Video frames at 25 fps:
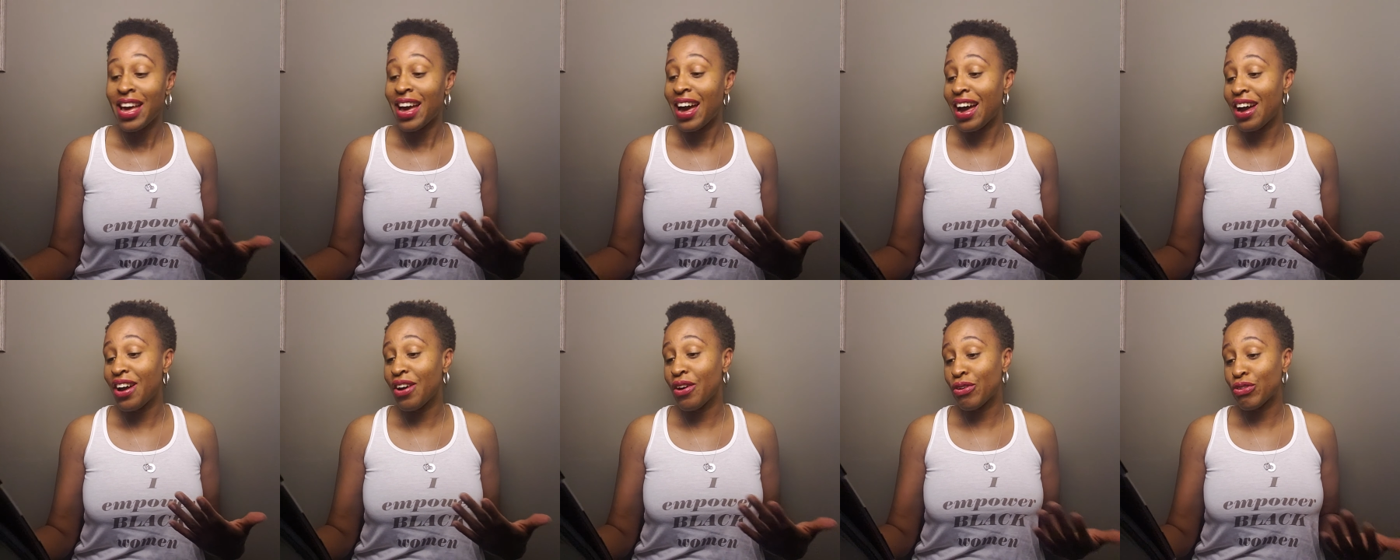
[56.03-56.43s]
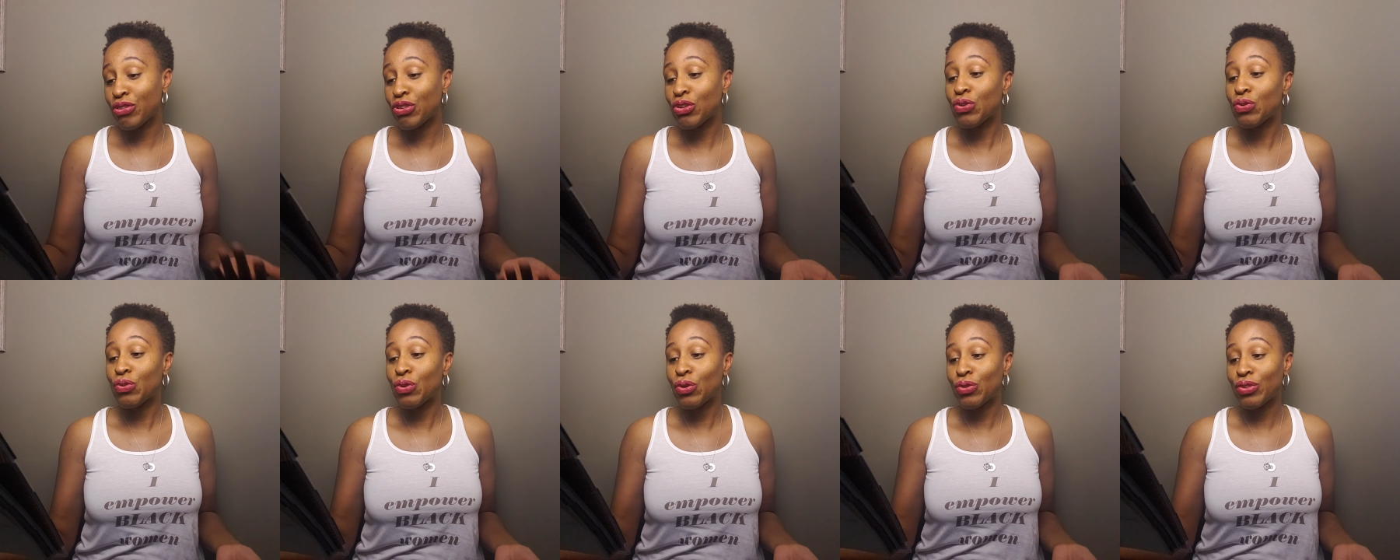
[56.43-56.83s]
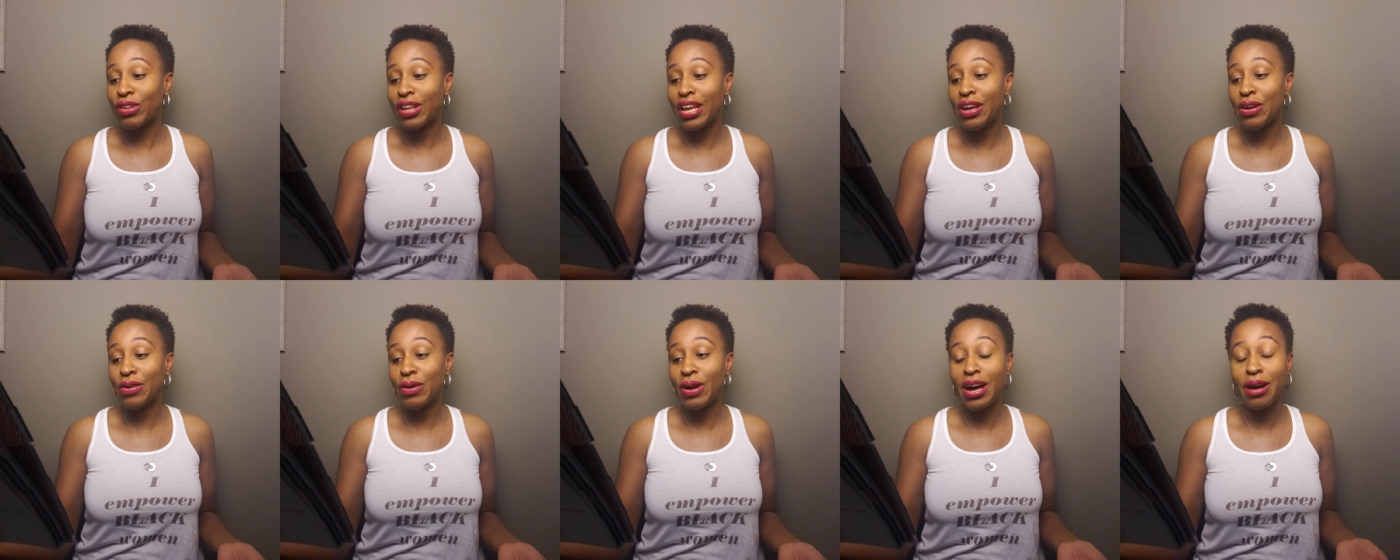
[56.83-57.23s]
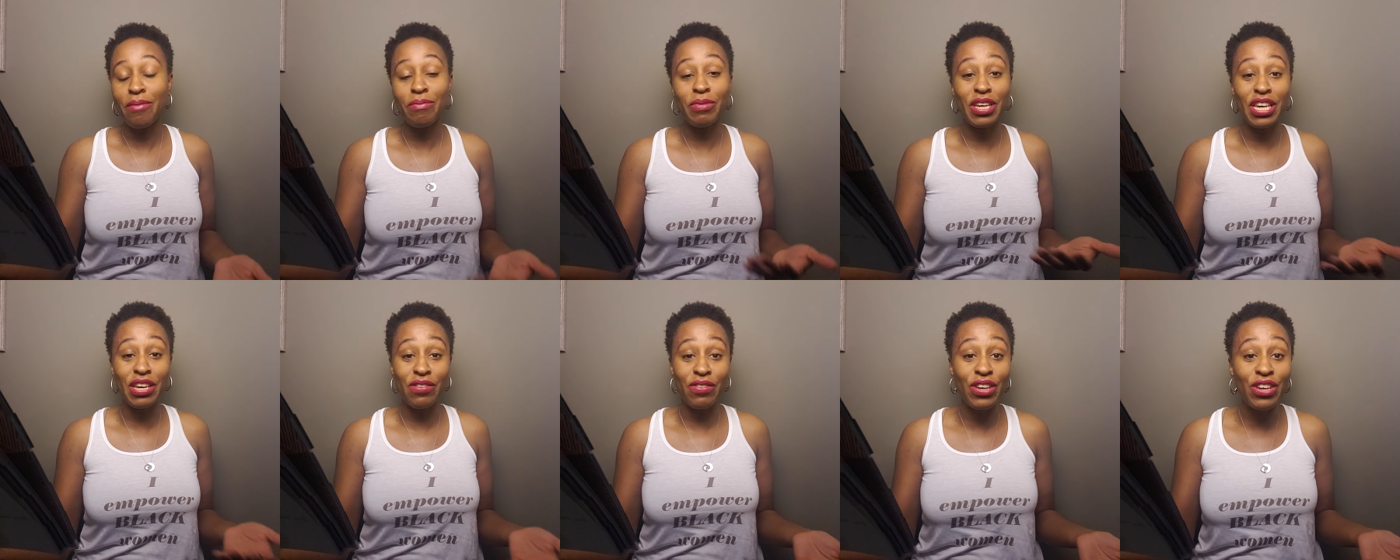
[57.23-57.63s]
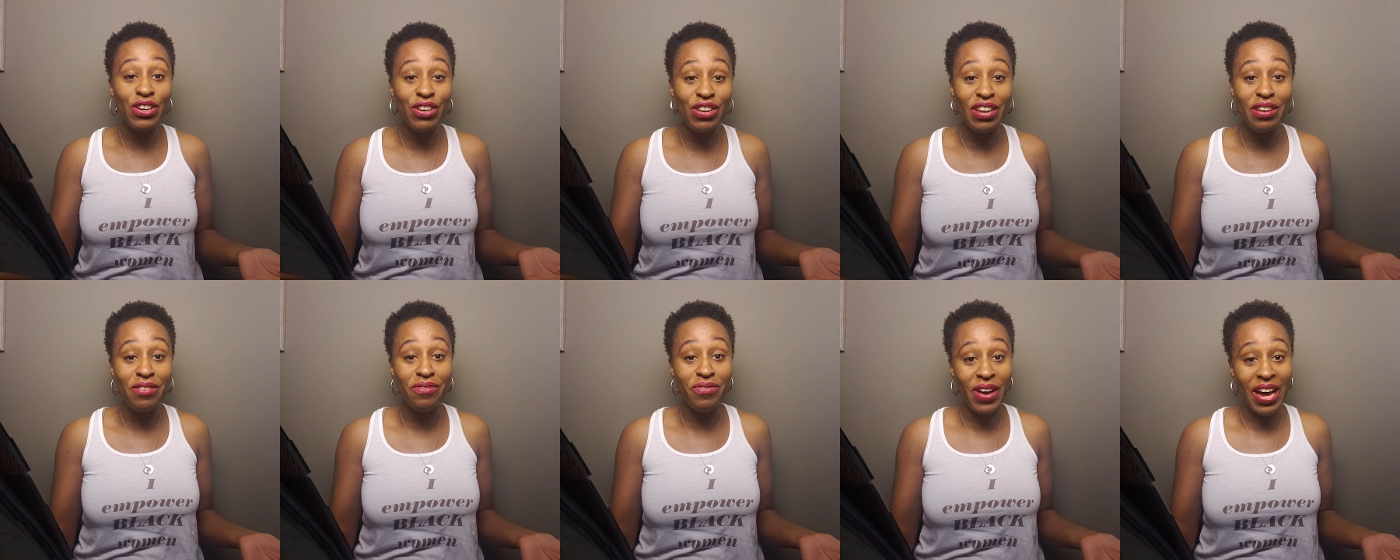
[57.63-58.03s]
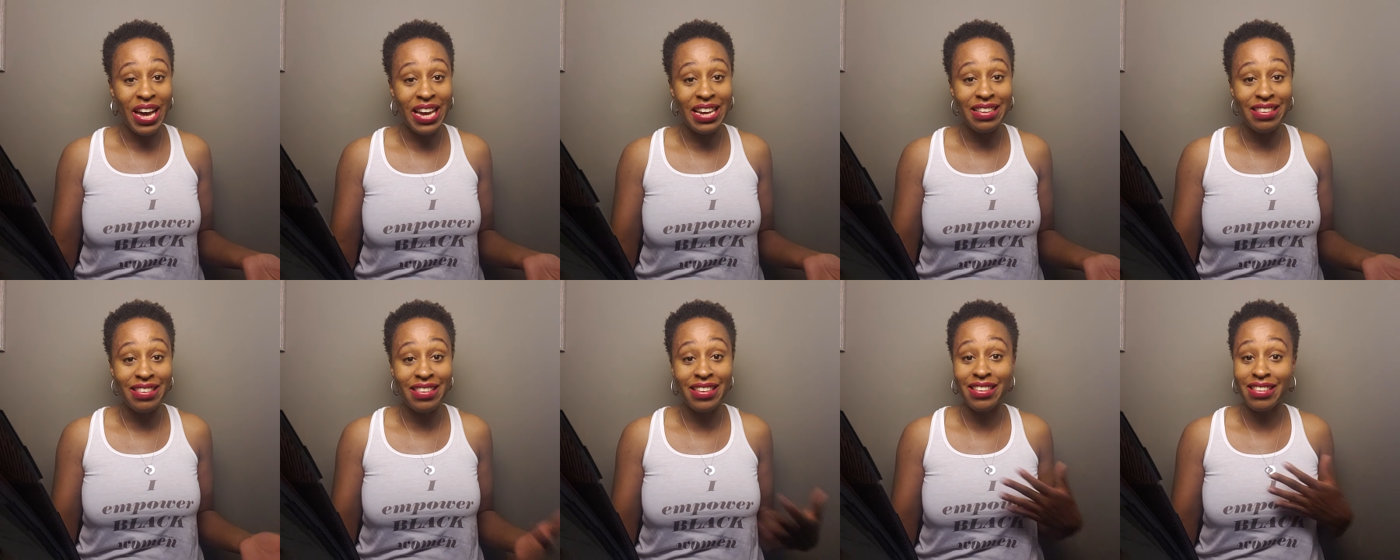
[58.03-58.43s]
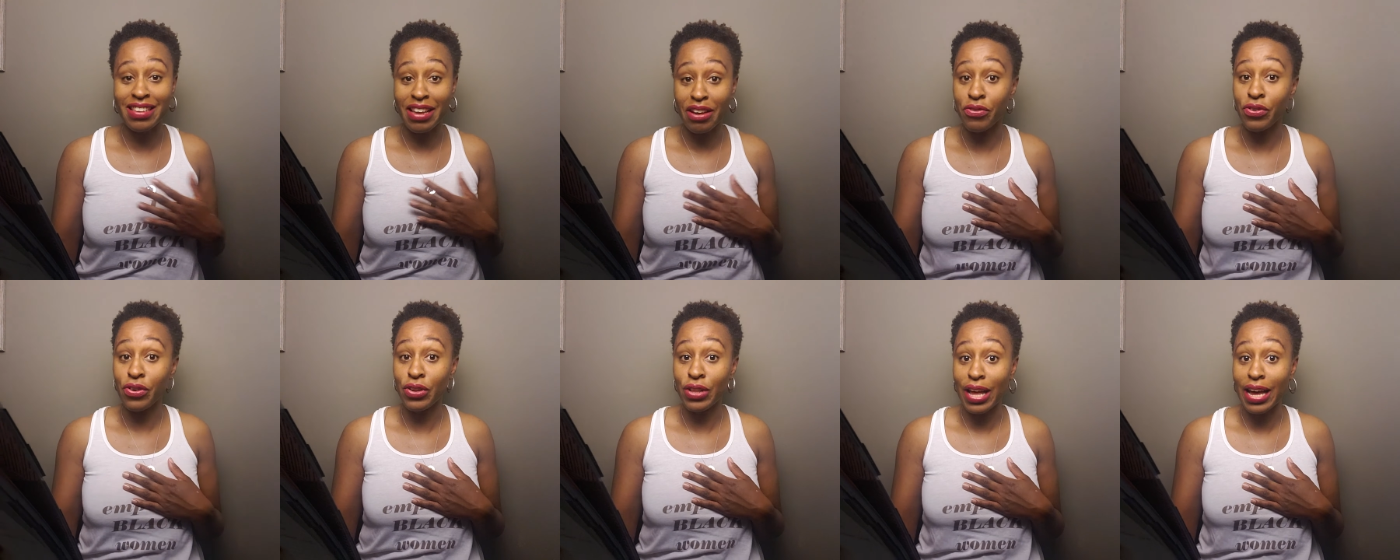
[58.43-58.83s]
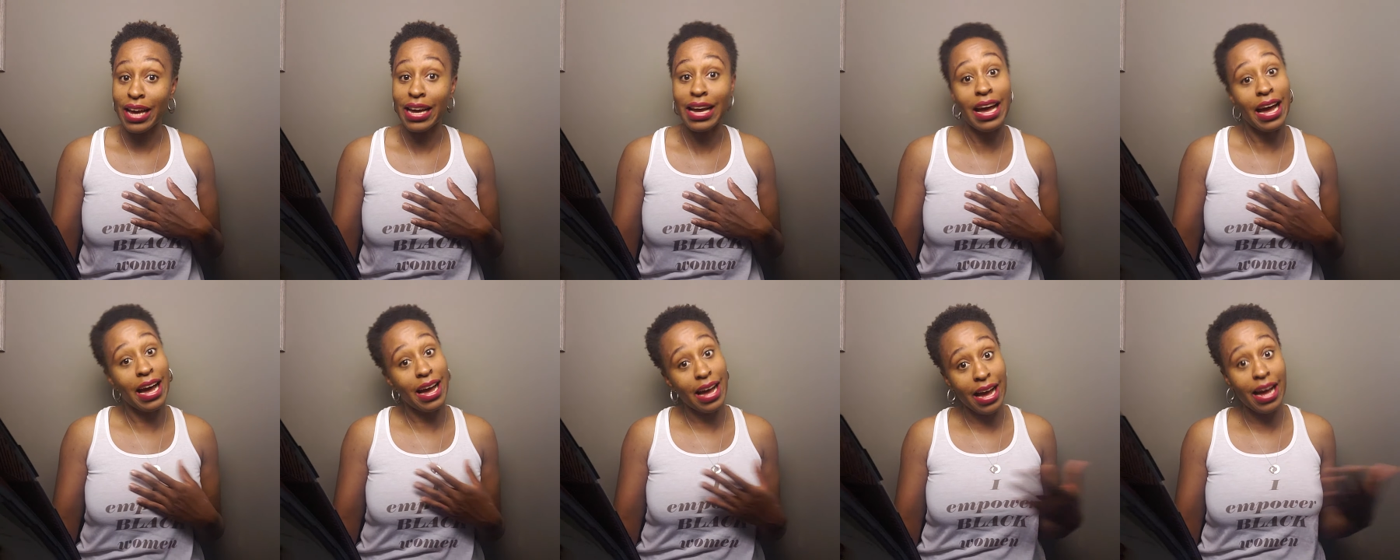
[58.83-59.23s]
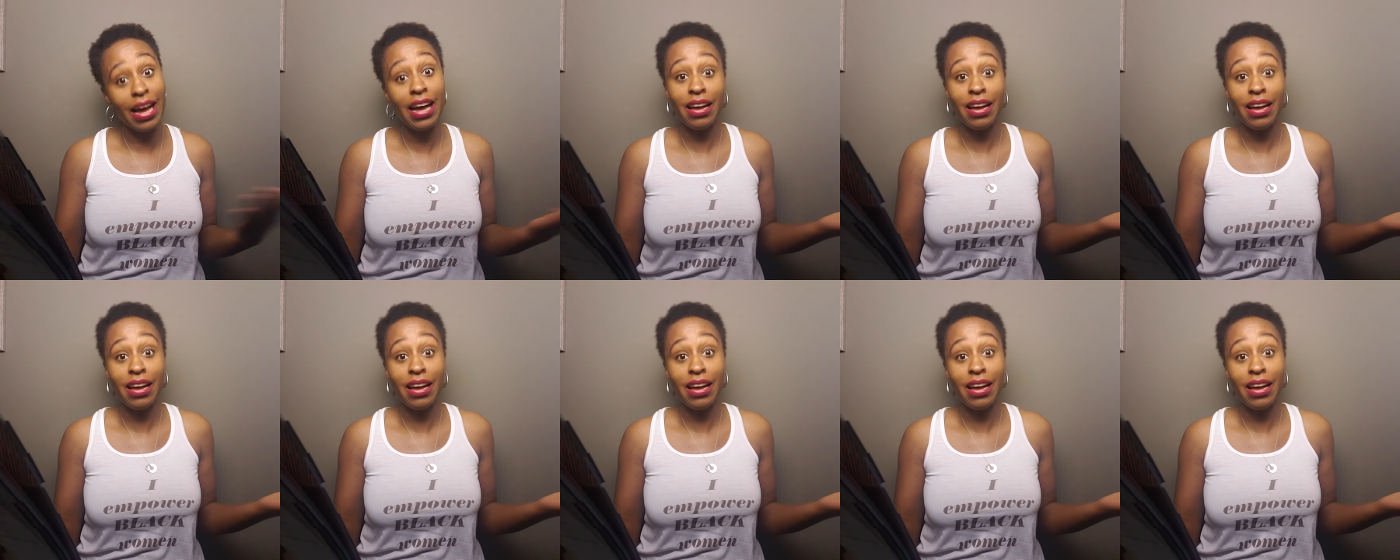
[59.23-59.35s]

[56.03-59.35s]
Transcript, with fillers: I also wrote down um, giving good advice because I feel like